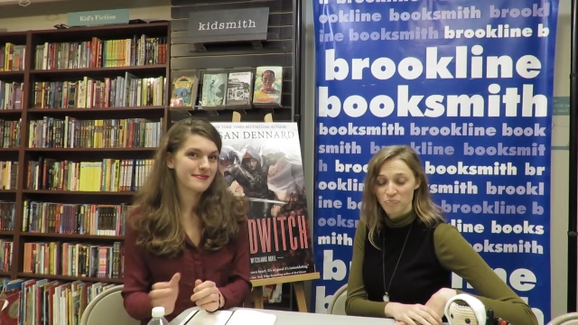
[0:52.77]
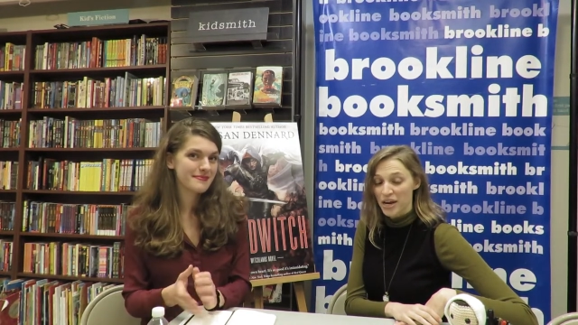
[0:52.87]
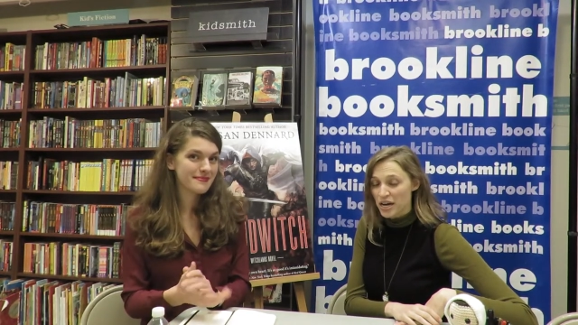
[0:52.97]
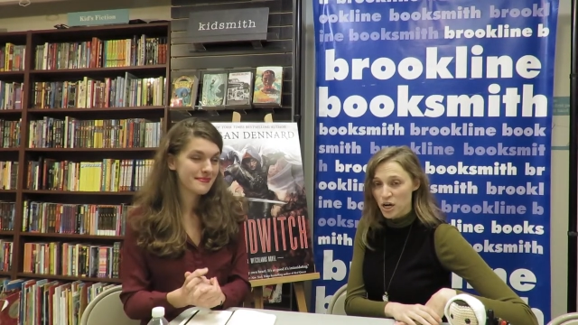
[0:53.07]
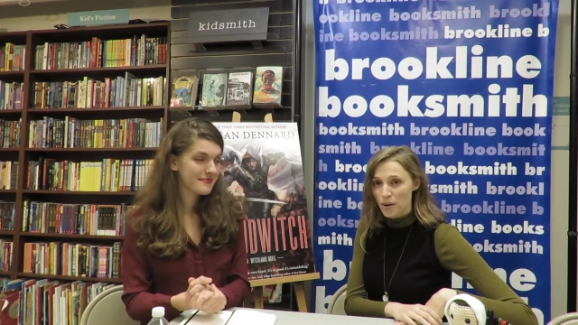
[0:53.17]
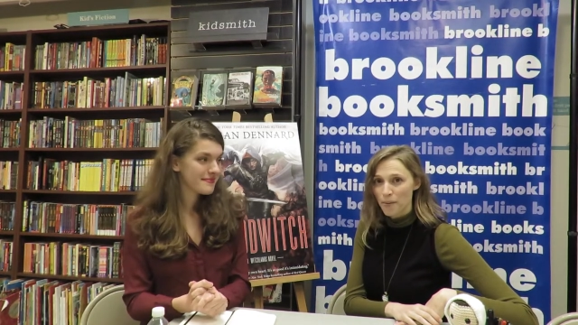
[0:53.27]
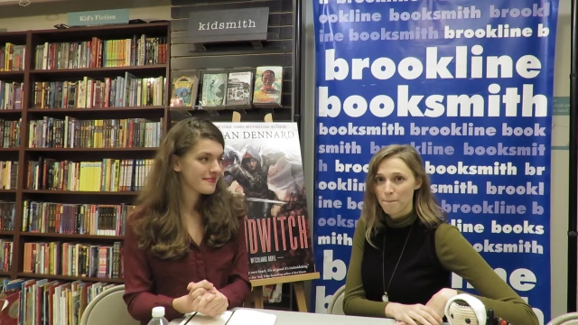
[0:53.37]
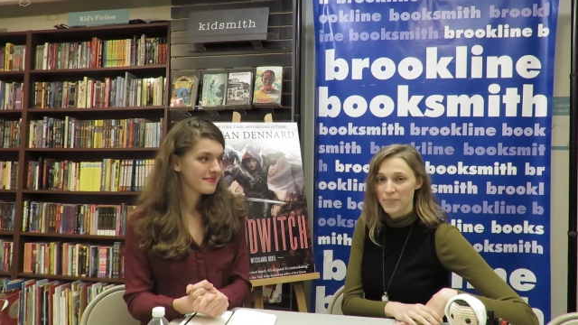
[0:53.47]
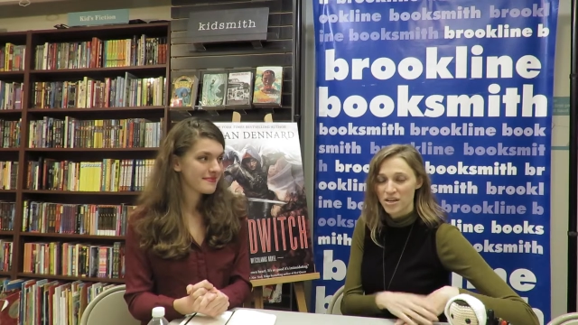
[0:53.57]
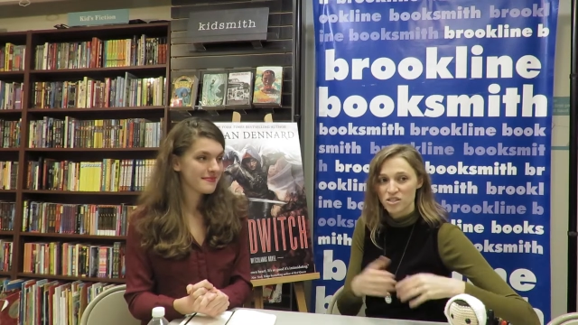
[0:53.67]
Speaker 1: pair
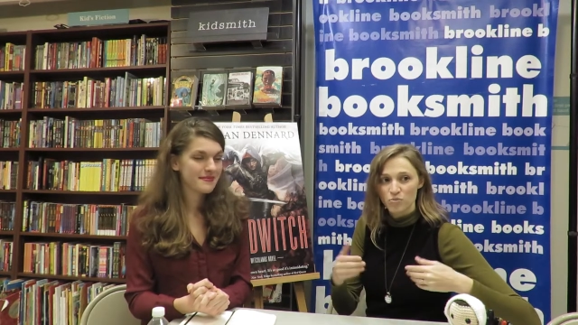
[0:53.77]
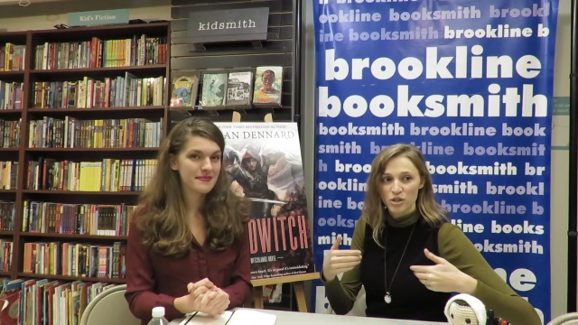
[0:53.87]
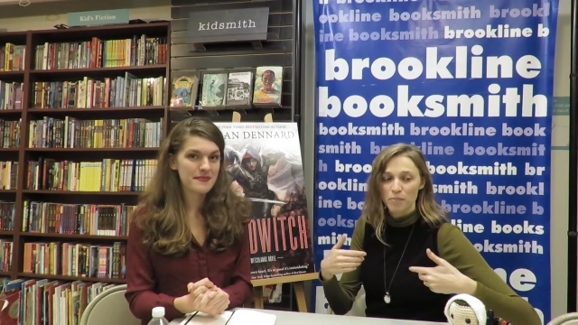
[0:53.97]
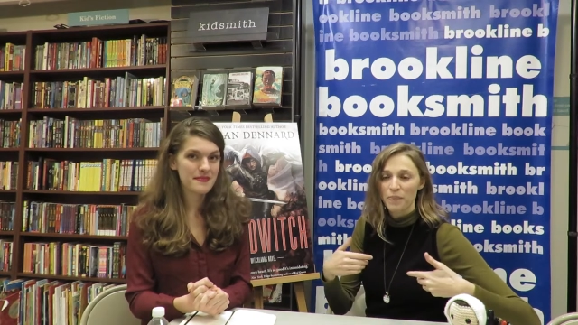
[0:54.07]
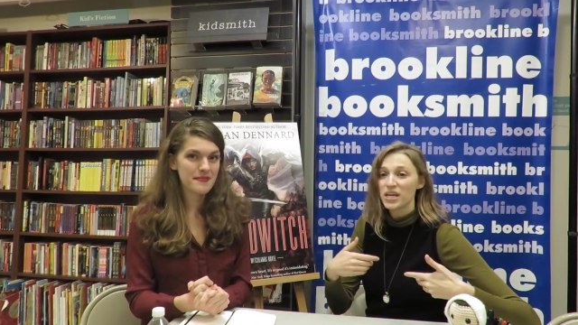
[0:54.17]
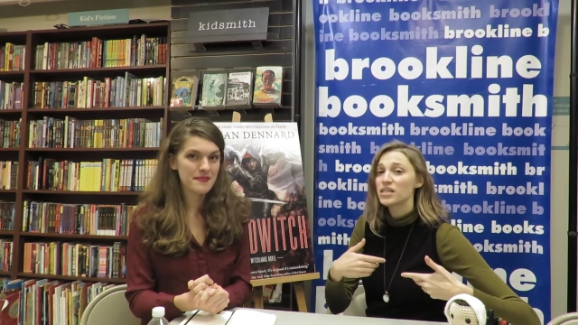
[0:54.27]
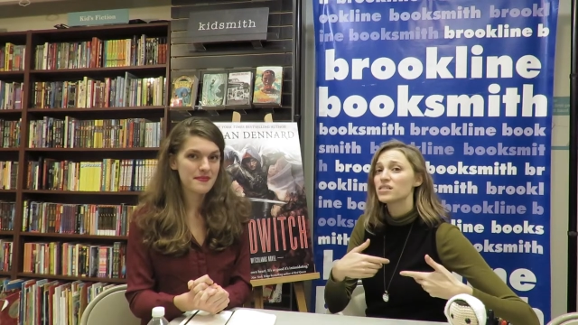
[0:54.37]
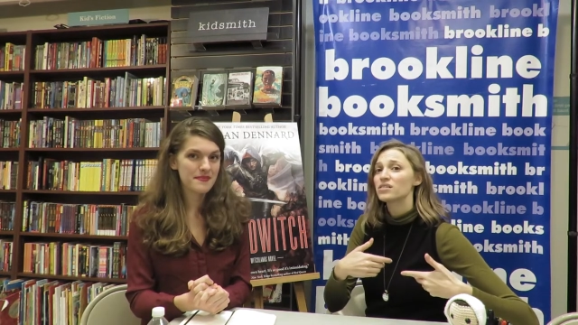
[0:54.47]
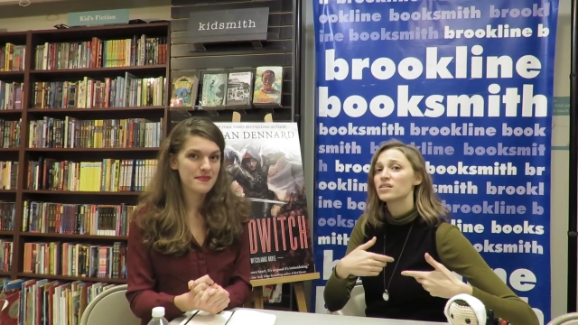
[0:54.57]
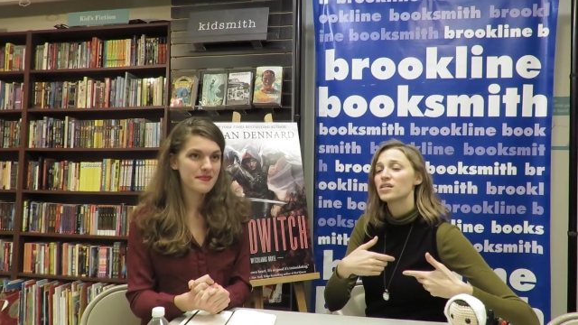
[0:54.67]
meant to bring
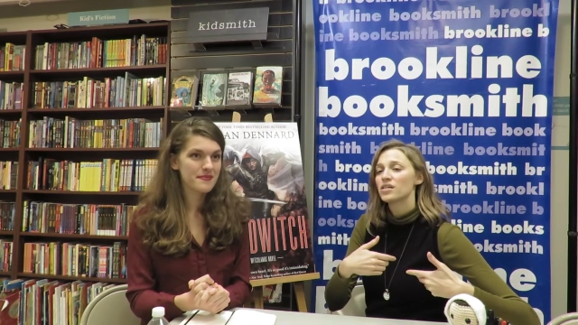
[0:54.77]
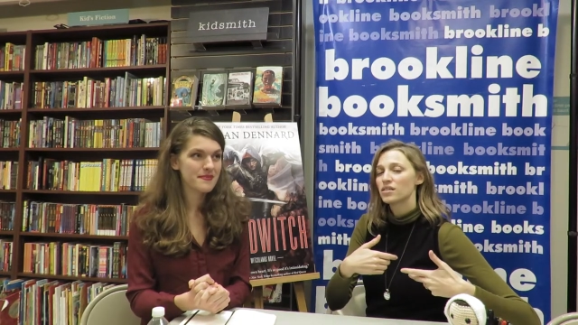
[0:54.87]
peace